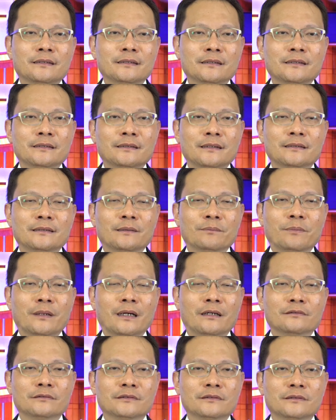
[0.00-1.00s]
girded
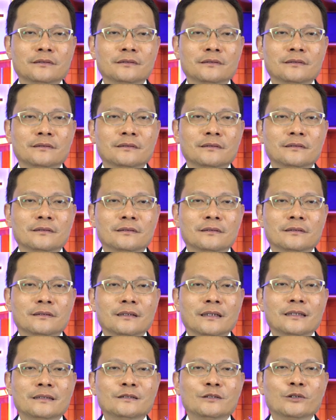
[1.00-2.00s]
about,
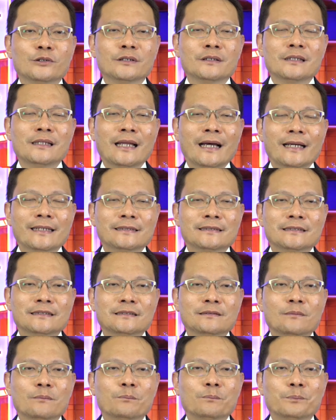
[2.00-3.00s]
and your
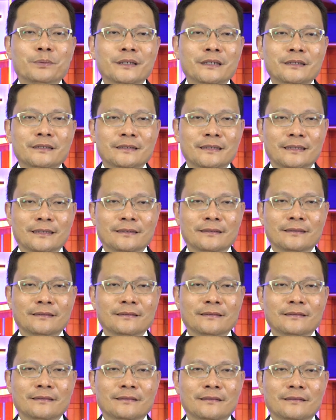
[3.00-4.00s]
lights burning."
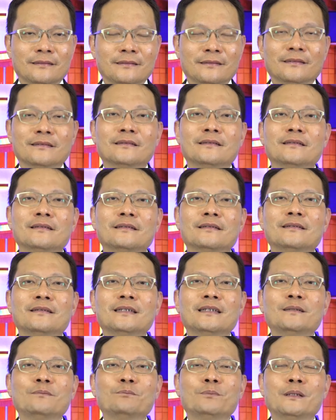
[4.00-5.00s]

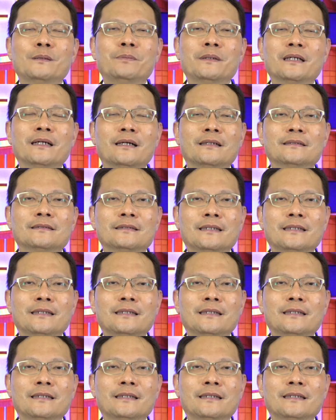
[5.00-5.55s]
In biblical